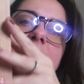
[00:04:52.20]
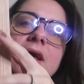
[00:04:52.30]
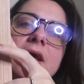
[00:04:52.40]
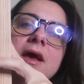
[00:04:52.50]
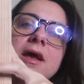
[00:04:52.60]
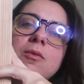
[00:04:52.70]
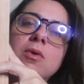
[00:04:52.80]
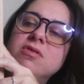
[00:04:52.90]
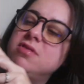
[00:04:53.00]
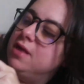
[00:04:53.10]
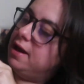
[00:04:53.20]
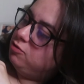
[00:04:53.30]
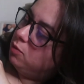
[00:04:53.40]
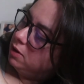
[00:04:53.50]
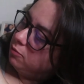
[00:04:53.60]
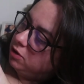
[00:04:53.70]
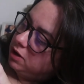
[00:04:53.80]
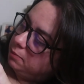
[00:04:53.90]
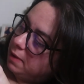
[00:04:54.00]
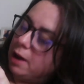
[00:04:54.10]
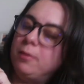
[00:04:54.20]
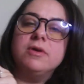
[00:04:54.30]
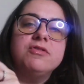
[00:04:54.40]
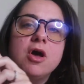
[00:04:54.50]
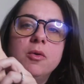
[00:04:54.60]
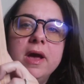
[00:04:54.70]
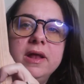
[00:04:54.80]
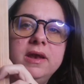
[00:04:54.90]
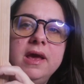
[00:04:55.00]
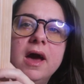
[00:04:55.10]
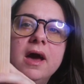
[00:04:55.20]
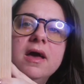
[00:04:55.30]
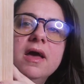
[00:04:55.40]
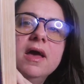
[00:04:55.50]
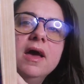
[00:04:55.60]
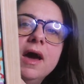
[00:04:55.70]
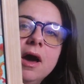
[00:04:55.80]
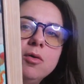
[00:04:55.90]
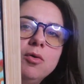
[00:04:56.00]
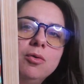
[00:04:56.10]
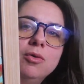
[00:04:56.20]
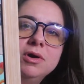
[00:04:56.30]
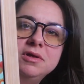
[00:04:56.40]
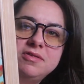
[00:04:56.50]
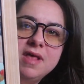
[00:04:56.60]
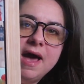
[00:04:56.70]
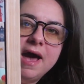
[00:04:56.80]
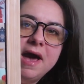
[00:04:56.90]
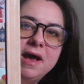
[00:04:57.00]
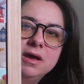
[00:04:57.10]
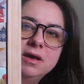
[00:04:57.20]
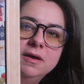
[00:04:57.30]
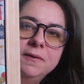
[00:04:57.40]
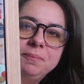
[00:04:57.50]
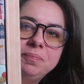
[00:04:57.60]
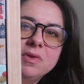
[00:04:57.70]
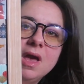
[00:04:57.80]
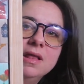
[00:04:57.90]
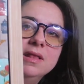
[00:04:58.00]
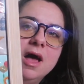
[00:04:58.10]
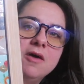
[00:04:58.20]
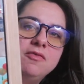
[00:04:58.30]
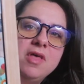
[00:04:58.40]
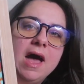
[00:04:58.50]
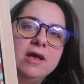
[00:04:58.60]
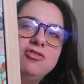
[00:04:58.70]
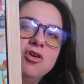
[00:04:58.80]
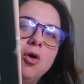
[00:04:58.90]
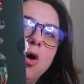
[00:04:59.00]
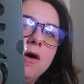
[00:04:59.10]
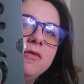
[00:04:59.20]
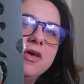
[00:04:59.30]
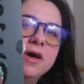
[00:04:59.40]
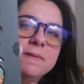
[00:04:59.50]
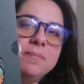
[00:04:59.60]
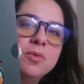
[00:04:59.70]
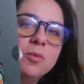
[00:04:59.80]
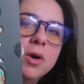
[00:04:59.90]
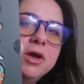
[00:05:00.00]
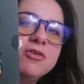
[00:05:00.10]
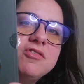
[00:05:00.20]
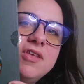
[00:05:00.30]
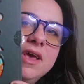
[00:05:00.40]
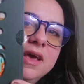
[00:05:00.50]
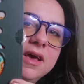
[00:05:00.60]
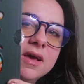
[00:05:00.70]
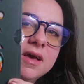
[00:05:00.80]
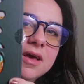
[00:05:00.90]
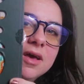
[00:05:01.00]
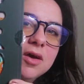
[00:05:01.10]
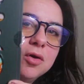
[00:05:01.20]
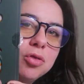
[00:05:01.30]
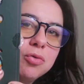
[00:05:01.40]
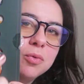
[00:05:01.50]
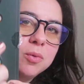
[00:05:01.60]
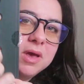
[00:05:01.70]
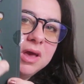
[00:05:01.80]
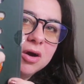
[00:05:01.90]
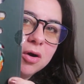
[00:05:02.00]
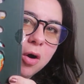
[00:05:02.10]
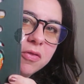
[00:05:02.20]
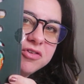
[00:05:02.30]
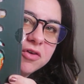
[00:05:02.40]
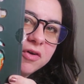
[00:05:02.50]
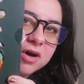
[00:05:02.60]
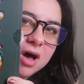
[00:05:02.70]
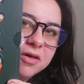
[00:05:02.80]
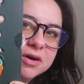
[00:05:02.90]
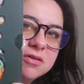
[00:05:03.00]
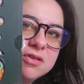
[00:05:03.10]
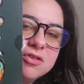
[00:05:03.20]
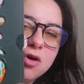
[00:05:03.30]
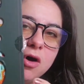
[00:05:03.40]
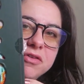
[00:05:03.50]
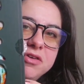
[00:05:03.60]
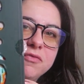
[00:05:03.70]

and what's the last one I'm reading backwards? Oh, India. How cool is that? I love that. So all the What you're seeing through here, all the different colors, is all the